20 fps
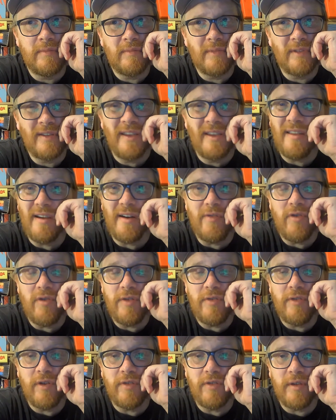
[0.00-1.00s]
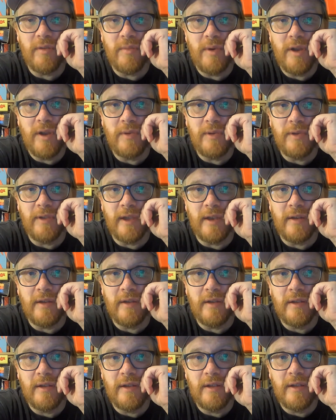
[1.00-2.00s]
I've already forgotten some of the words you said.
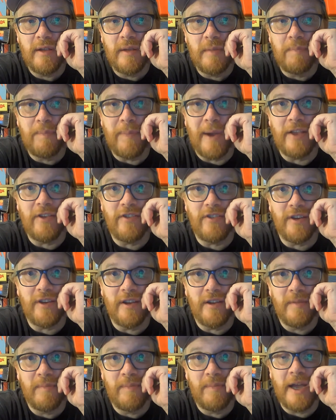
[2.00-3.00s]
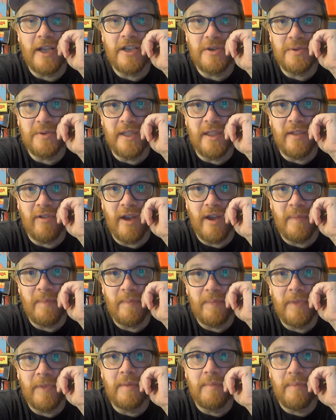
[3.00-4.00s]
Badger. Badger is in there, right?
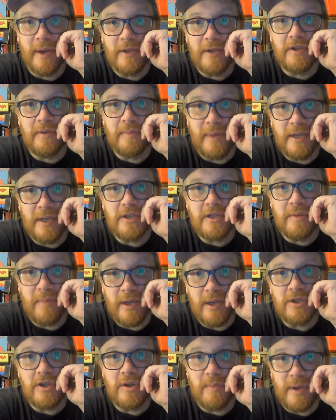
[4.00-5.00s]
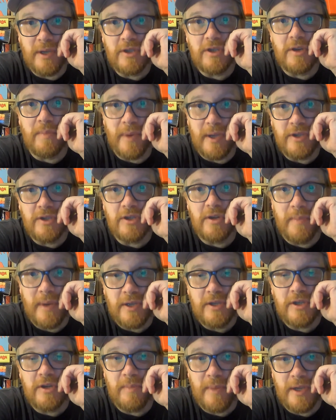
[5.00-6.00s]
Badger, badger, badger, badger, badger,
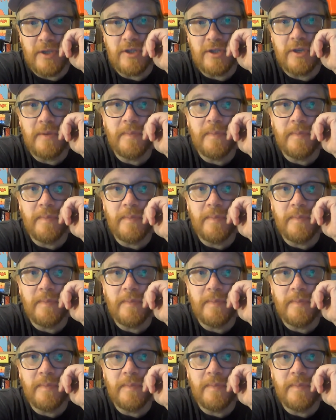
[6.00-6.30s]
badger, badger.